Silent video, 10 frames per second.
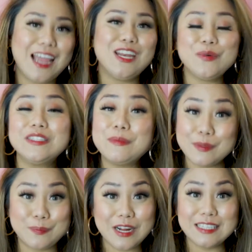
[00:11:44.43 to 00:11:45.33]
I know it's a
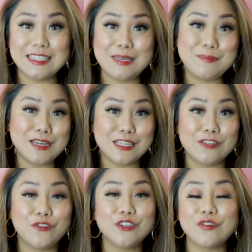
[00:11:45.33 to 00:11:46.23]
bit pricey, but
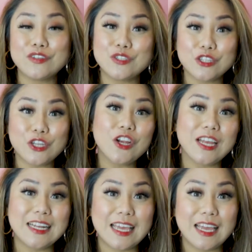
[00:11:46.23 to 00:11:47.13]
for the result that you're
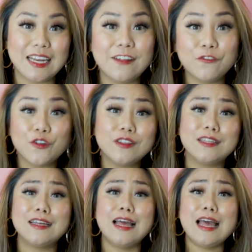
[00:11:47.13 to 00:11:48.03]
gonna get and for the